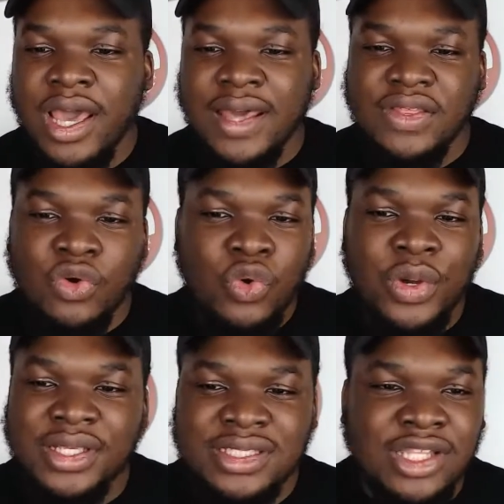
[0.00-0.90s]
I think all
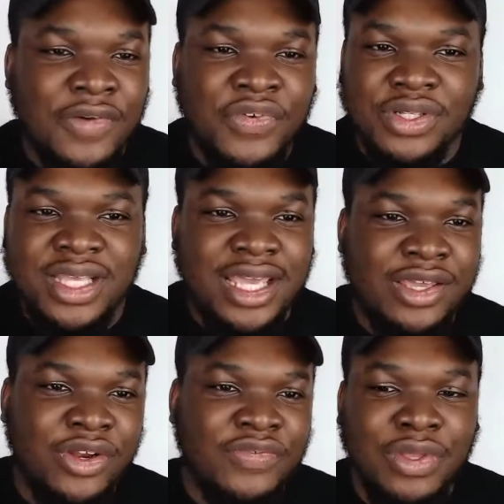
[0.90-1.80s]
his stuff got
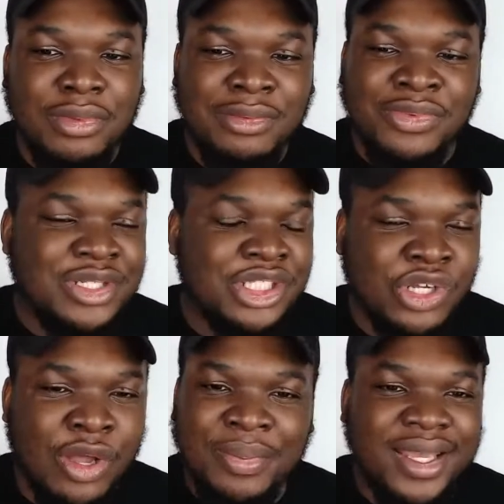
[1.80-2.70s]
taken off WWE
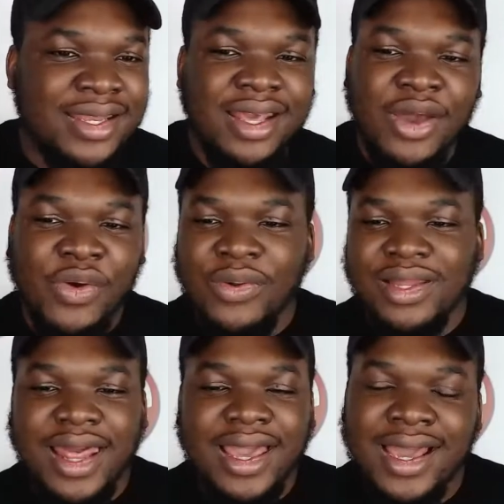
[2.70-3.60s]
Shop and all of
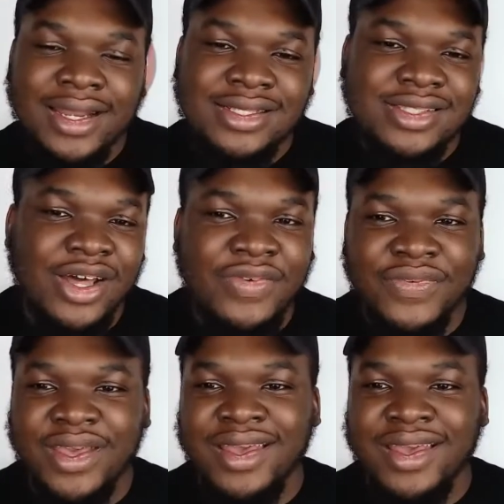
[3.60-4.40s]
that kind of stuff.